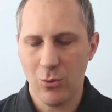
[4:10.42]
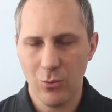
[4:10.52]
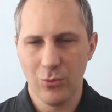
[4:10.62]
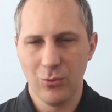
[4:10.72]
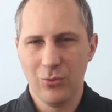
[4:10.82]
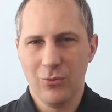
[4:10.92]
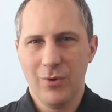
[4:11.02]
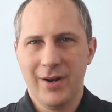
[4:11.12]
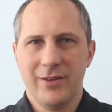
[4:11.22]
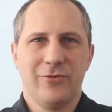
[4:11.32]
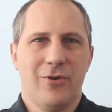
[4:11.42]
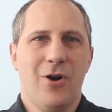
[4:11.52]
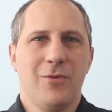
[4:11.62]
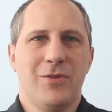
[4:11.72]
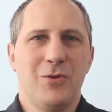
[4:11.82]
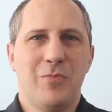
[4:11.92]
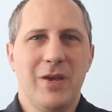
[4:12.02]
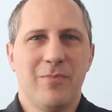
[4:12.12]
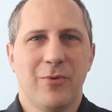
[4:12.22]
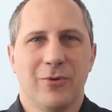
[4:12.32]
what is wrong with you
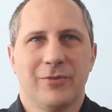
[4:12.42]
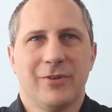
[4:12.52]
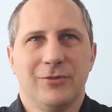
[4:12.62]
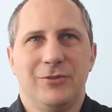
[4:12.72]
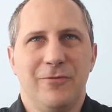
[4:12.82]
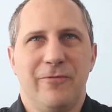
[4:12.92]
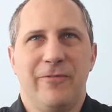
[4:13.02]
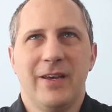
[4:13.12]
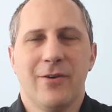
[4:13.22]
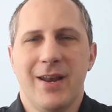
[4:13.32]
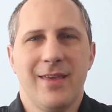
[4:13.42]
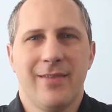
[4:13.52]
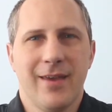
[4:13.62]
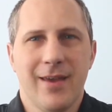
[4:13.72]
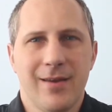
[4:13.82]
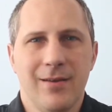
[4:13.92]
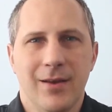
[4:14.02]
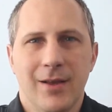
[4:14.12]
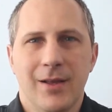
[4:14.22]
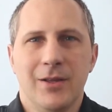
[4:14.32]
people? Don't you feel anything?
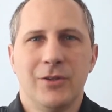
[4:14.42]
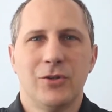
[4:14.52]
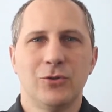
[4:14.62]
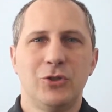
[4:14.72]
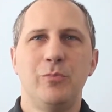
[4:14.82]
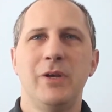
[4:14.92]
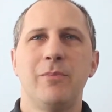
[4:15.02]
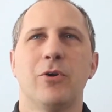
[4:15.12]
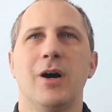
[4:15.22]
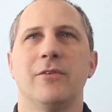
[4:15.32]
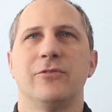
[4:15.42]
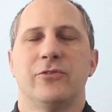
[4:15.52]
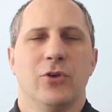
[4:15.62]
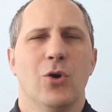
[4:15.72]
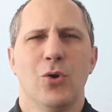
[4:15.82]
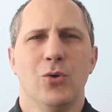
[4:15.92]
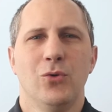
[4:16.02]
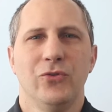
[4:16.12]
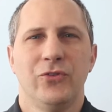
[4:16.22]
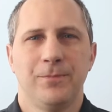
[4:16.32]
Don't you people have
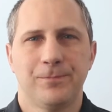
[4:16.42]
souls?